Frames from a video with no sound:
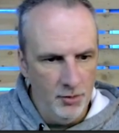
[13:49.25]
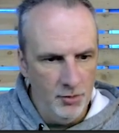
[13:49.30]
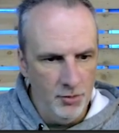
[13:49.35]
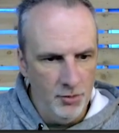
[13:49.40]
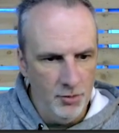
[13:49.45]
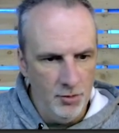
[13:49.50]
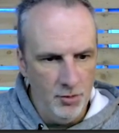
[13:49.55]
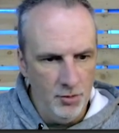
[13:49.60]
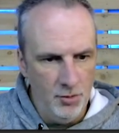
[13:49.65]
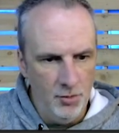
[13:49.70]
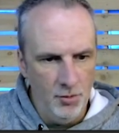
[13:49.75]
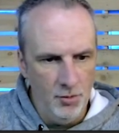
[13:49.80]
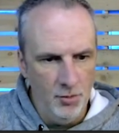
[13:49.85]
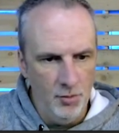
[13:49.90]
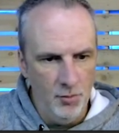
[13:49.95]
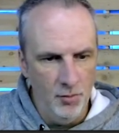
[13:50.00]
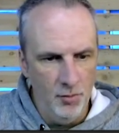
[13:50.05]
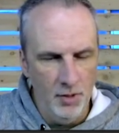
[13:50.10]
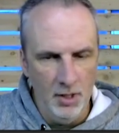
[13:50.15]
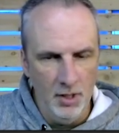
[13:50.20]

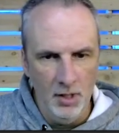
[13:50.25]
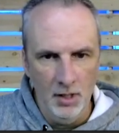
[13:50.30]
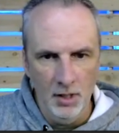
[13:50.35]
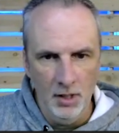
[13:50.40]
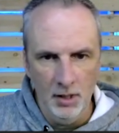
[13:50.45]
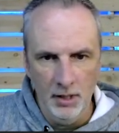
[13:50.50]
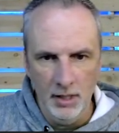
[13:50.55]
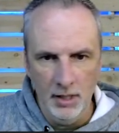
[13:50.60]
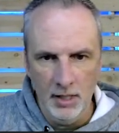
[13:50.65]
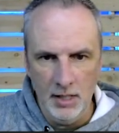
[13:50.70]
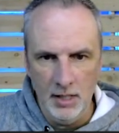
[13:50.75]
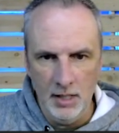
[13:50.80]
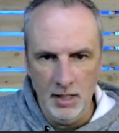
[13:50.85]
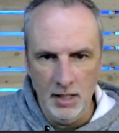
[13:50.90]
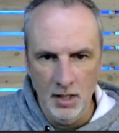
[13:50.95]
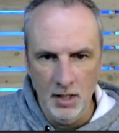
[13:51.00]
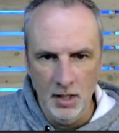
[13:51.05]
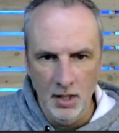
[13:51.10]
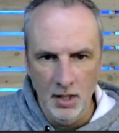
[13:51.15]
to really